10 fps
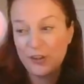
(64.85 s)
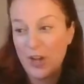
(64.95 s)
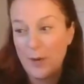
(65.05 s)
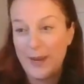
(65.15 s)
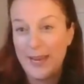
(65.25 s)

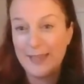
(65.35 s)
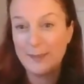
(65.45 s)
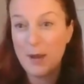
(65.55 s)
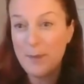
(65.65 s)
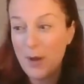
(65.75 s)
So
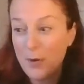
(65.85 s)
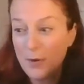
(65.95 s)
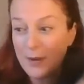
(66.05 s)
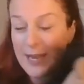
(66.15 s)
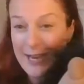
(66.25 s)
here's my
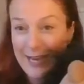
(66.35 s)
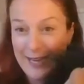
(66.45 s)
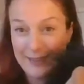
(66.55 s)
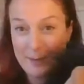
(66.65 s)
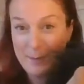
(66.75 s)
bowl,
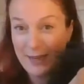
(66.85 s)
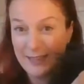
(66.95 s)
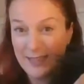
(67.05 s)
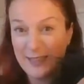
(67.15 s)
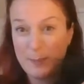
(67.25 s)
here's the
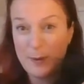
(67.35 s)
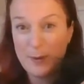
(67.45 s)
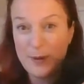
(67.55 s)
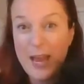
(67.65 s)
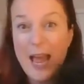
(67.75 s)
mixing
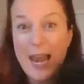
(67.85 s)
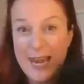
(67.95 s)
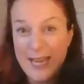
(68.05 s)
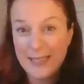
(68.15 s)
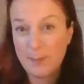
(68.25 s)
spoon.
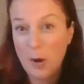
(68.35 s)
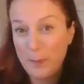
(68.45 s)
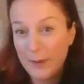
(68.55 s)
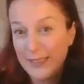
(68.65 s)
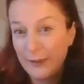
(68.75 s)
Let's
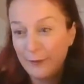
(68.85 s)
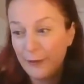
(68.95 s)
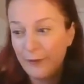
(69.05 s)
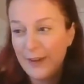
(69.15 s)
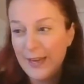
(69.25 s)
pop it in
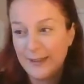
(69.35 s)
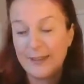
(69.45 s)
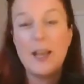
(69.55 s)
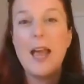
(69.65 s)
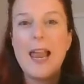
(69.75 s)
for
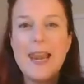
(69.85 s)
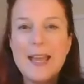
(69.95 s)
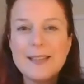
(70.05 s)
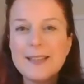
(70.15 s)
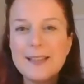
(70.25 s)
Fizz.
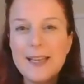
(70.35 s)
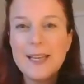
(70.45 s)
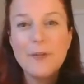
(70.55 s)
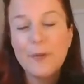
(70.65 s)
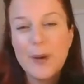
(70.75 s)
Let's
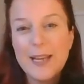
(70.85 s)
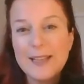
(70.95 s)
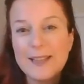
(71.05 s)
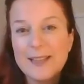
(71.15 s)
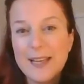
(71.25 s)
see if we
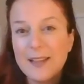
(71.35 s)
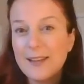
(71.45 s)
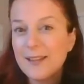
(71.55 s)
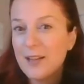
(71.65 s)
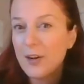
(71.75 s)
can sing
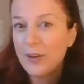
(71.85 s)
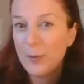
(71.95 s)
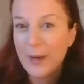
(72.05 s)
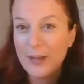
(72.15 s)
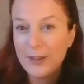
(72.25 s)
the song
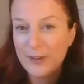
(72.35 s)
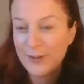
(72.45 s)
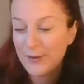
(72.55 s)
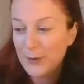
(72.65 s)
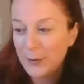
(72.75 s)
that we learned
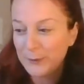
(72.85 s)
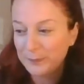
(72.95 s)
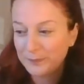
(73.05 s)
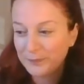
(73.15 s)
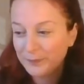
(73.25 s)
at school.